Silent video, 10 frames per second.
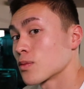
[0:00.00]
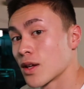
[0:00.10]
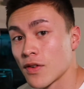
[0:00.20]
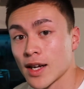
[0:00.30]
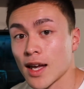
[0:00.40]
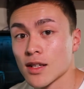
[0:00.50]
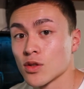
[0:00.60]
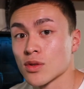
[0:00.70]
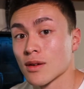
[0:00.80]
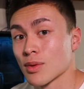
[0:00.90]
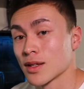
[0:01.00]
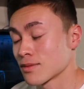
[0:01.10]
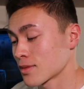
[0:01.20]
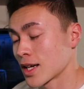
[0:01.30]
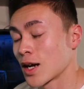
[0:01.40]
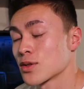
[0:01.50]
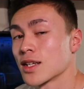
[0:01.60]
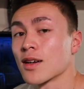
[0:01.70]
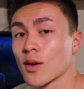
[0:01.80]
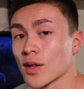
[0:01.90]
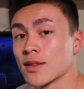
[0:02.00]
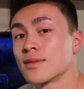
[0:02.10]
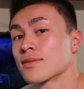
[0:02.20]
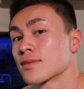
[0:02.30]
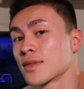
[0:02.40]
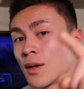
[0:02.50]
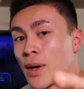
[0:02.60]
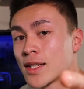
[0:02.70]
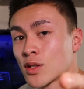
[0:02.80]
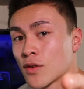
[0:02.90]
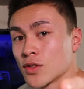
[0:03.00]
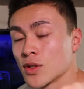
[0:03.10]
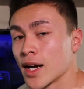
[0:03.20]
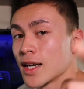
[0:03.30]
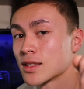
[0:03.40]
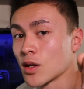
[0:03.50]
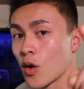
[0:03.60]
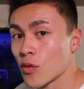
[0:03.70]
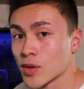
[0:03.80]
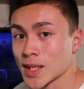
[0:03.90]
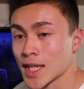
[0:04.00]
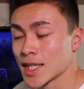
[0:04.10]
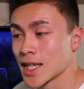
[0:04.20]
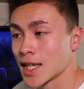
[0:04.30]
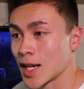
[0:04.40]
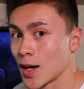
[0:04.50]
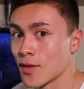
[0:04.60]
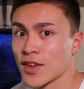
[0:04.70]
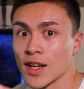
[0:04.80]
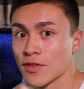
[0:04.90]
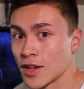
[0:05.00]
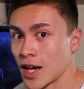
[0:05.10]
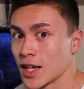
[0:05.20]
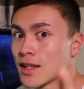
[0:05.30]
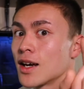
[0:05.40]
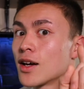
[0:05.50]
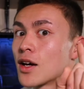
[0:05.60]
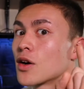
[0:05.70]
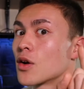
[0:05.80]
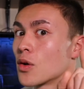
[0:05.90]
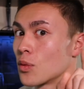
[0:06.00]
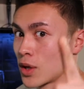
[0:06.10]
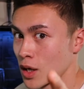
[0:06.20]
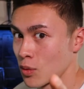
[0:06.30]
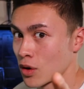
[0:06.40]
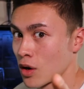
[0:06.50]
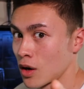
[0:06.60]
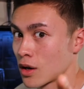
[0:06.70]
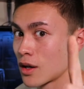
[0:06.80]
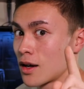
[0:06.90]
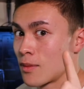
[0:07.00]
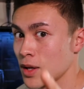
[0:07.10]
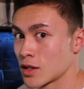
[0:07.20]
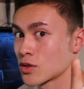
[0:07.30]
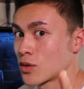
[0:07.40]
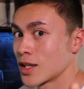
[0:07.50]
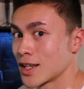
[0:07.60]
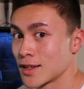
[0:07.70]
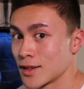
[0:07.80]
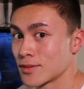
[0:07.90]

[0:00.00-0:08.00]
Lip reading: if I can't do something, like I was saying earlier, I'll pass it off to you guys. Hopefully we can get it taken care of. And if not, we gotta work hard on making sure we get it done.